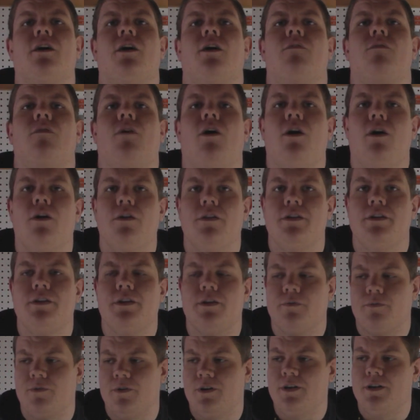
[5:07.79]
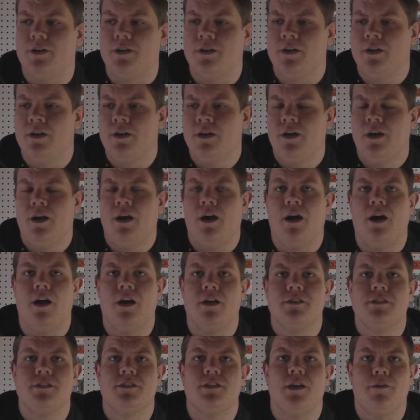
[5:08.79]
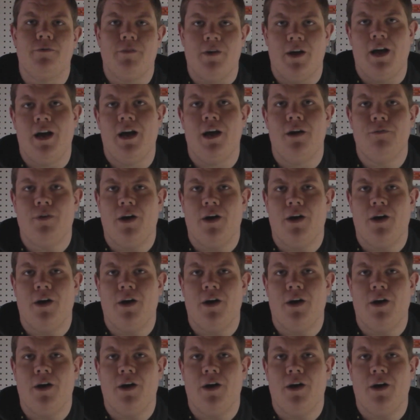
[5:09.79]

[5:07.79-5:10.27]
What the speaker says: of all the different stuff I have.